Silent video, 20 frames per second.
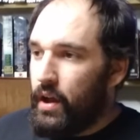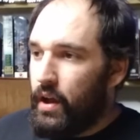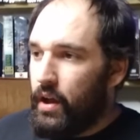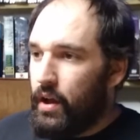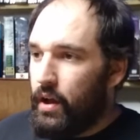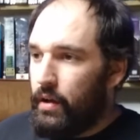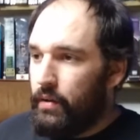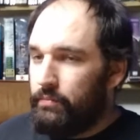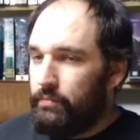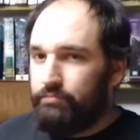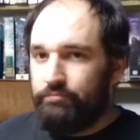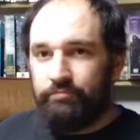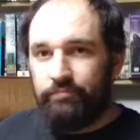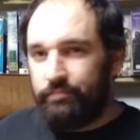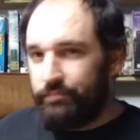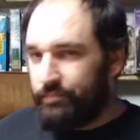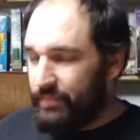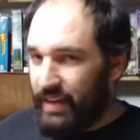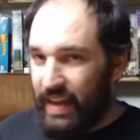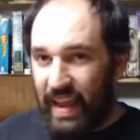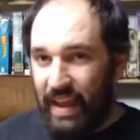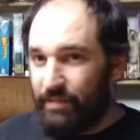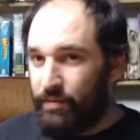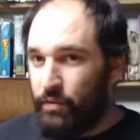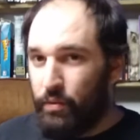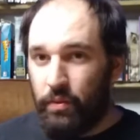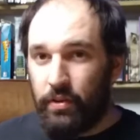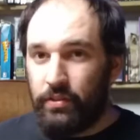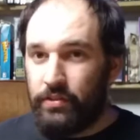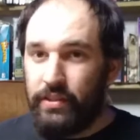
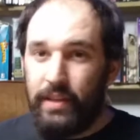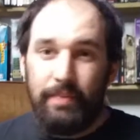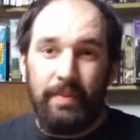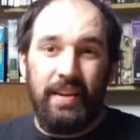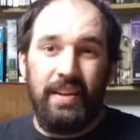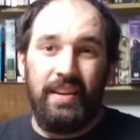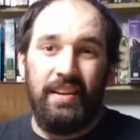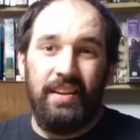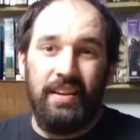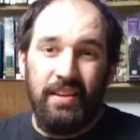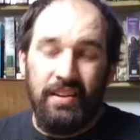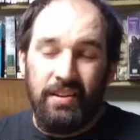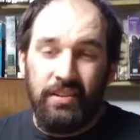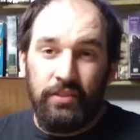If you want to see me